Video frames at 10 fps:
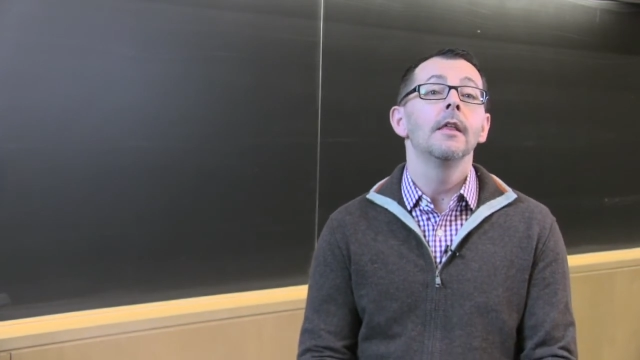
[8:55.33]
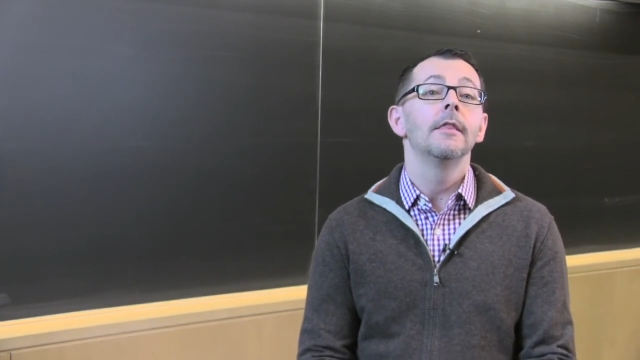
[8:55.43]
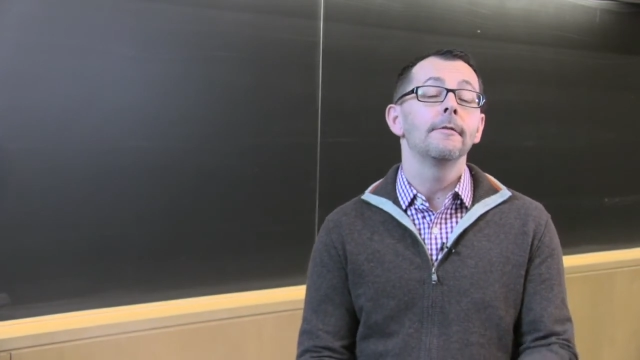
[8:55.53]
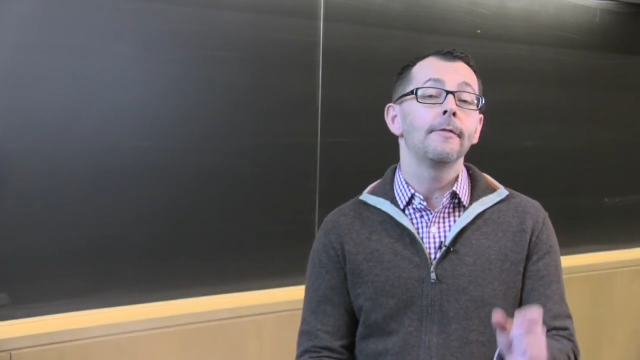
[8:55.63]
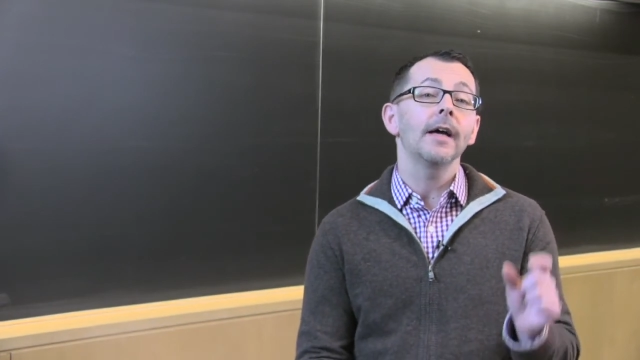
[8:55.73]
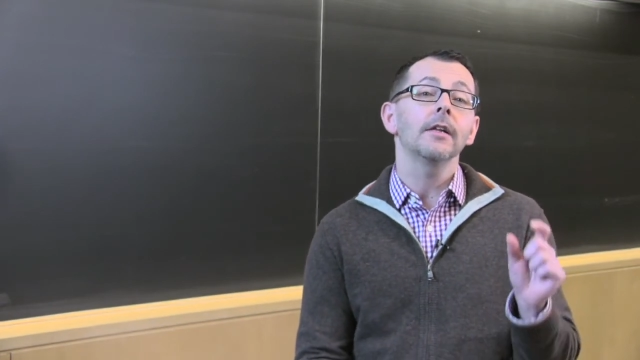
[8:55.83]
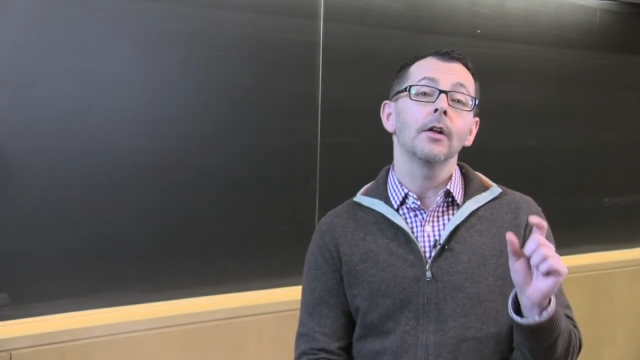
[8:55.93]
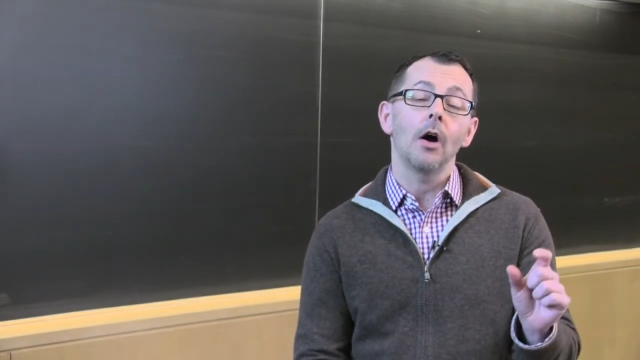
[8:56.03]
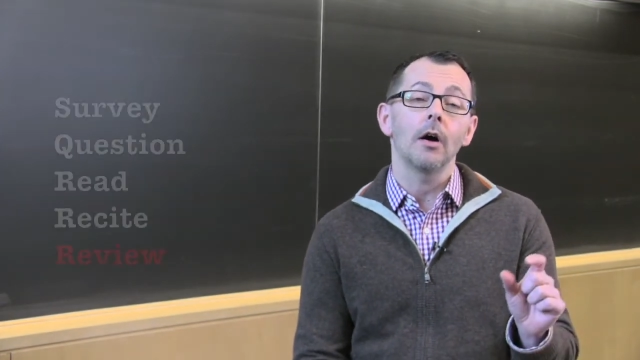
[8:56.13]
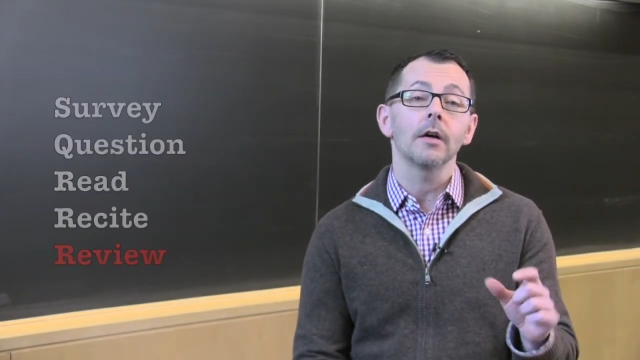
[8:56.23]
The
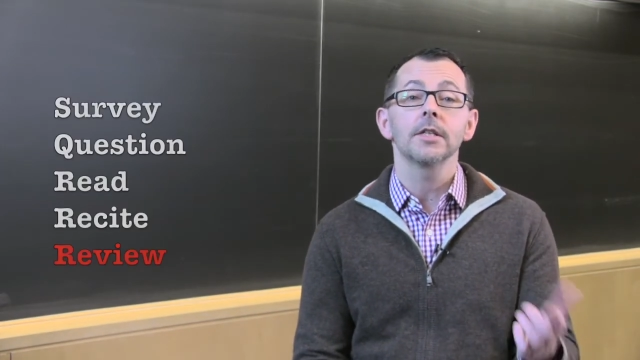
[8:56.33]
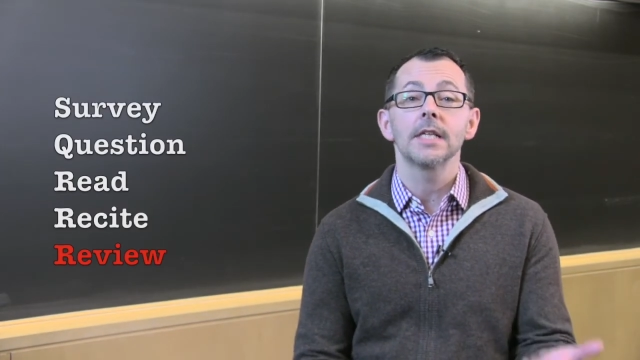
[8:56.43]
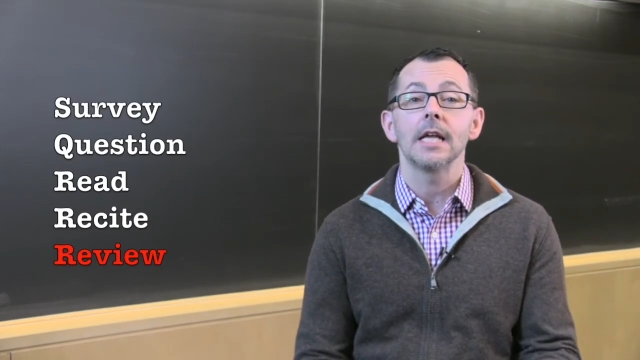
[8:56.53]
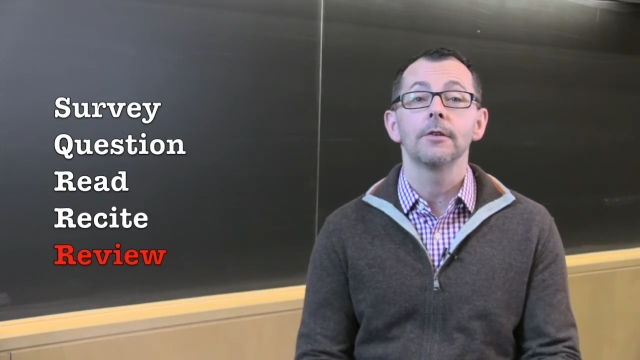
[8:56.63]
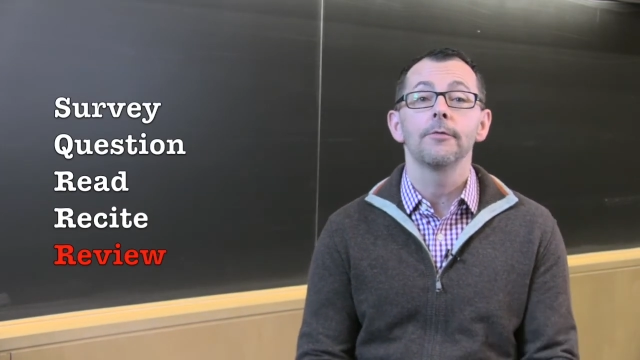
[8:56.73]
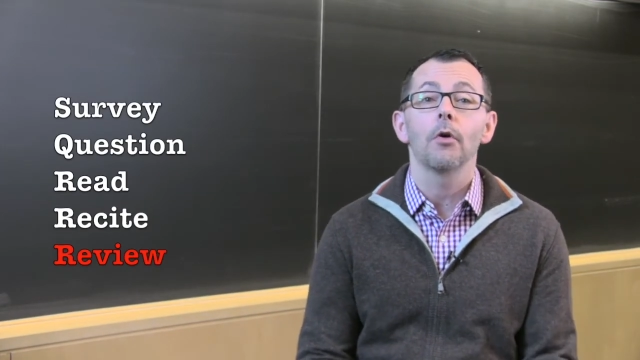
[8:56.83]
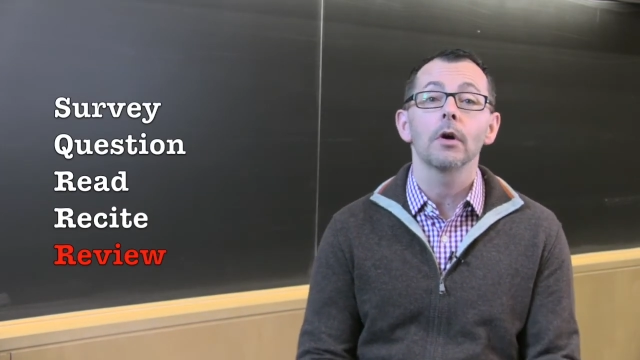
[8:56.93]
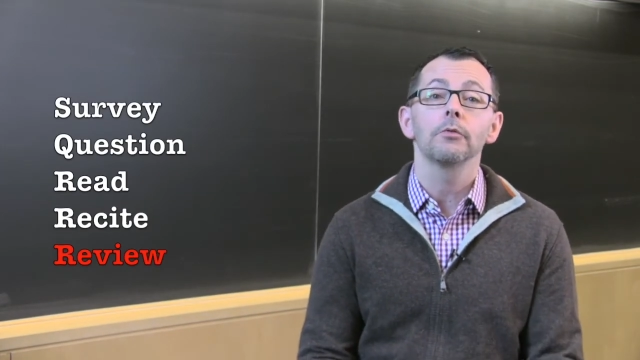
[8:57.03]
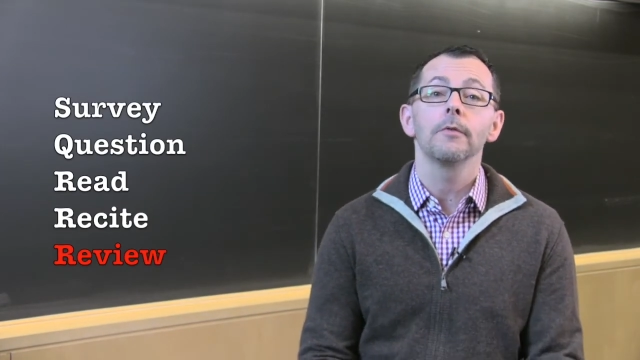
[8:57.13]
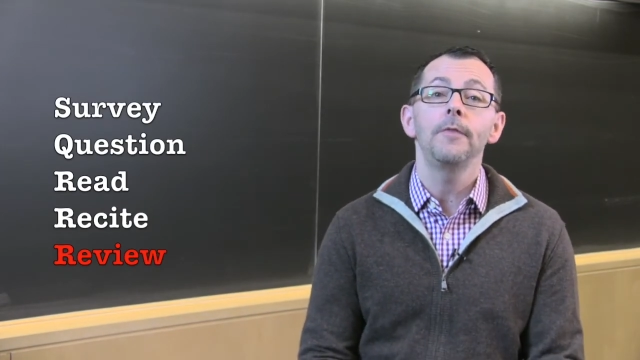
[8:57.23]
final R stands
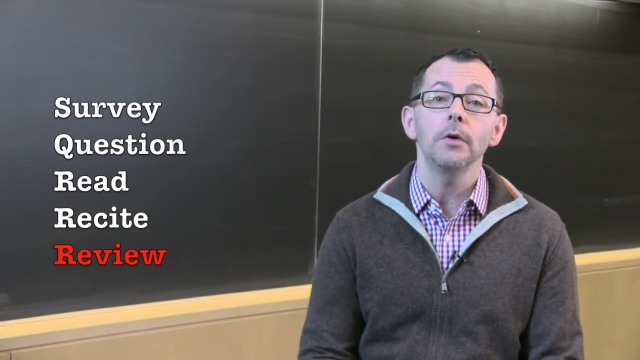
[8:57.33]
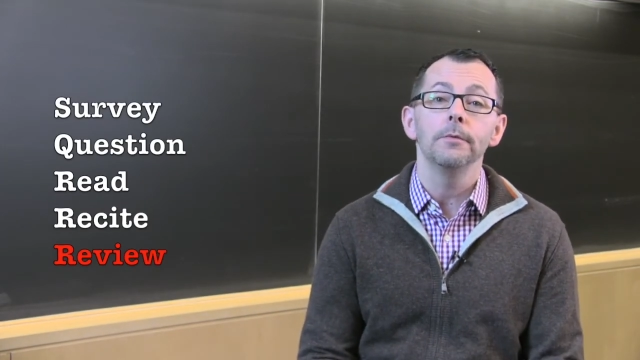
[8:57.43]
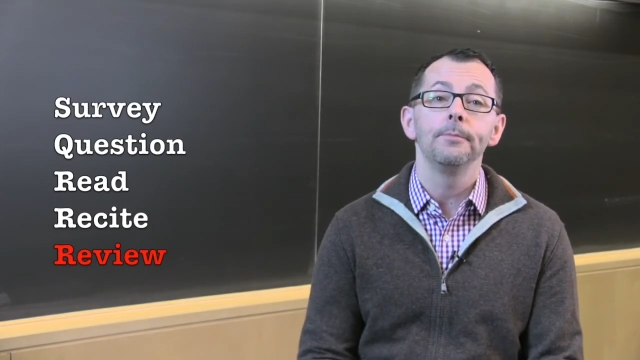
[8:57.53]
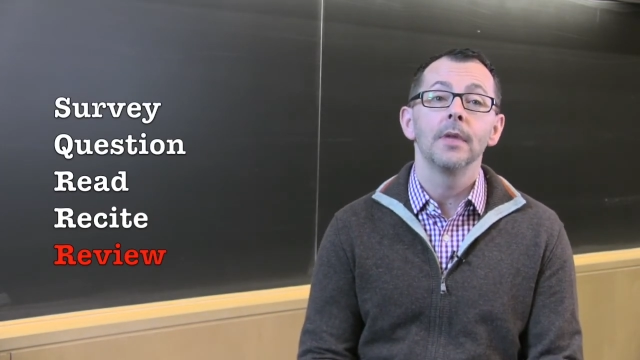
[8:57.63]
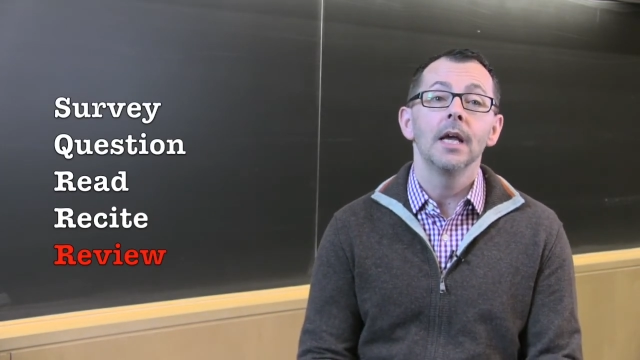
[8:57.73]
for review.